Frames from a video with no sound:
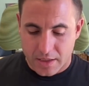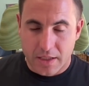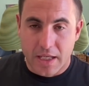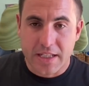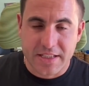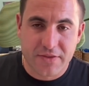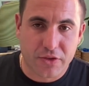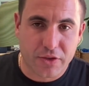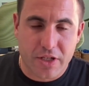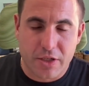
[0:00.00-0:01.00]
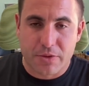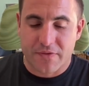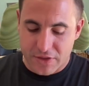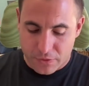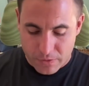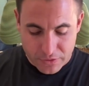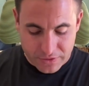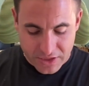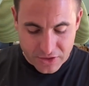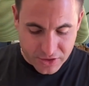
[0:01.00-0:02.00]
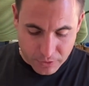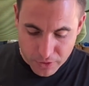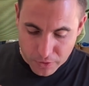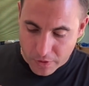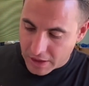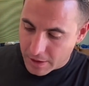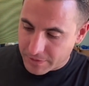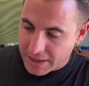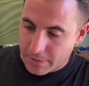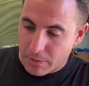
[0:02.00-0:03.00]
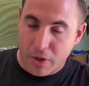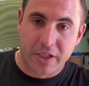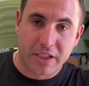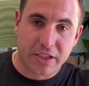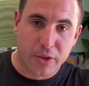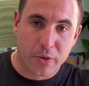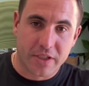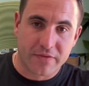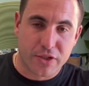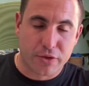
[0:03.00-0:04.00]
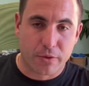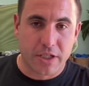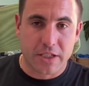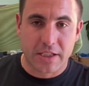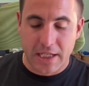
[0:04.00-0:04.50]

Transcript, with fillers: Hey, Steve Zalunardo here with Treviso Realty. Just a real quick update on the market and the current inventory.